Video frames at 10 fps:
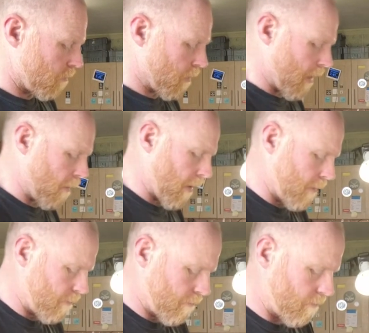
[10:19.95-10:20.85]
anyway,
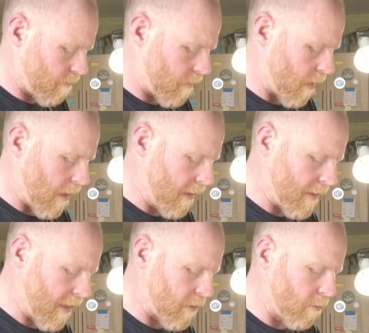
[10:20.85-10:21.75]
I need
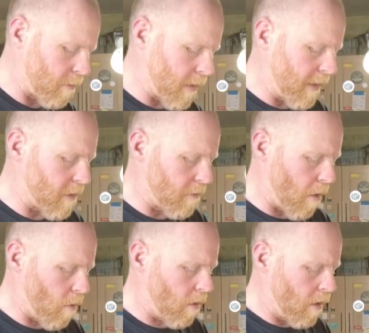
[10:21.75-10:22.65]
to get some kitchen
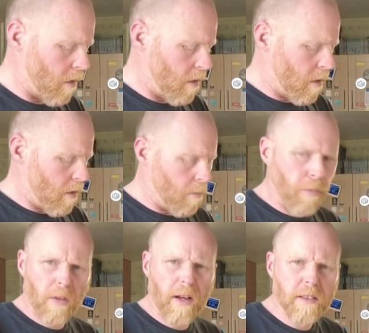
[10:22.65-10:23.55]
roll.
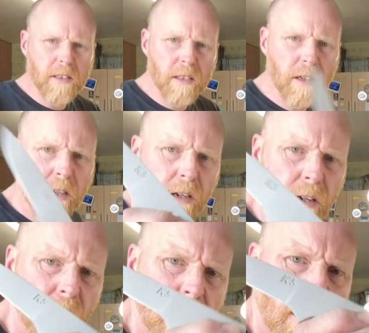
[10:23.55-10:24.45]
But that's,
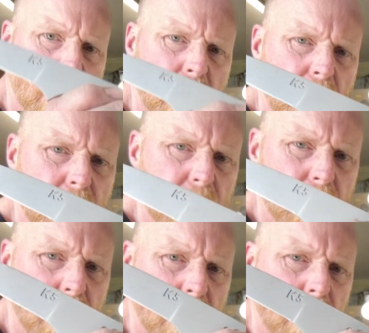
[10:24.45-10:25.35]
you see
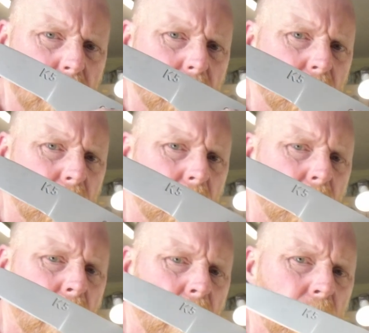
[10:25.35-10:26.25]
that?
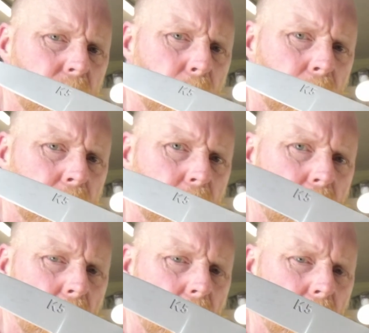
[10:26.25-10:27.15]
It's quite
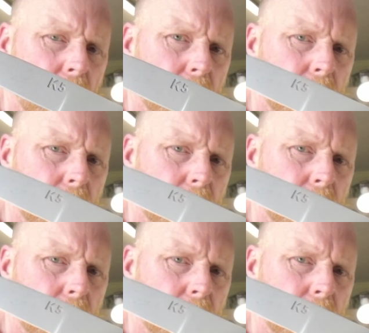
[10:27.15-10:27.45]
alright, that.